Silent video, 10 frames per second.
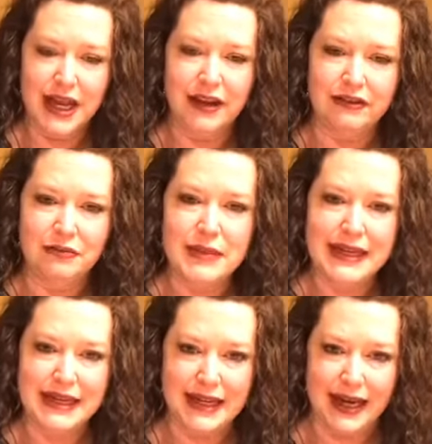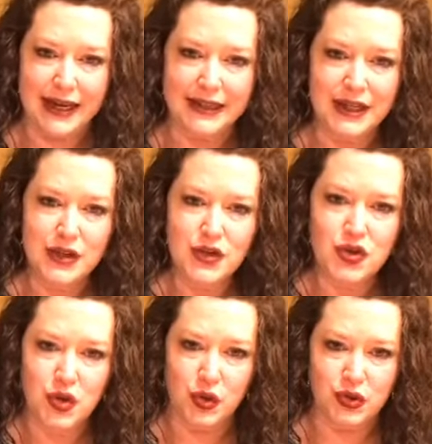of Midianite
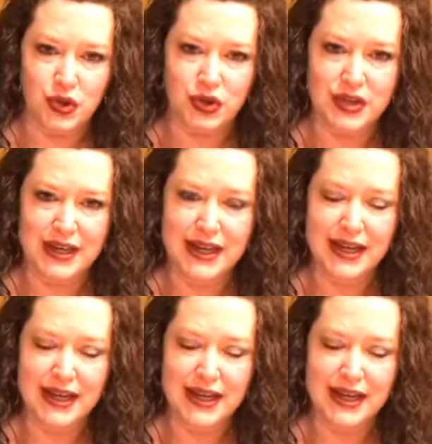soldiers.